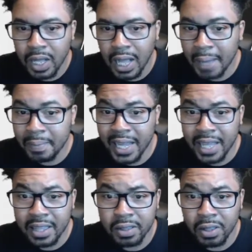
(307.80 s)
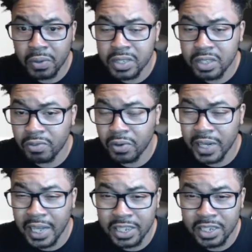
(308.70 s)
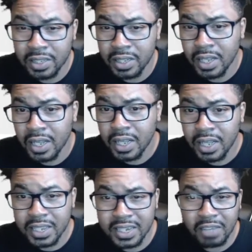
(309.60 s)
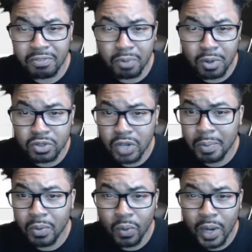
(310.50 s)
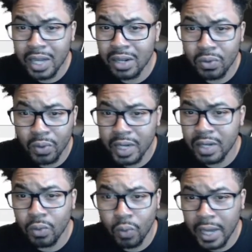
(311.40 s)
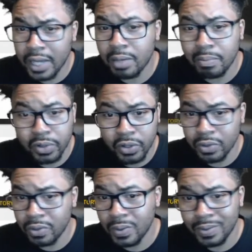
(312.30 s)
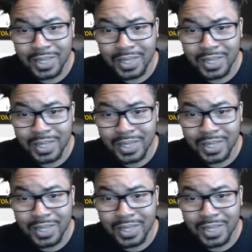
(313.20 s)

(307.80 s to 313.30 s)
Omnath Locus of Creation. It's a 4-drop, red, green, white, blue.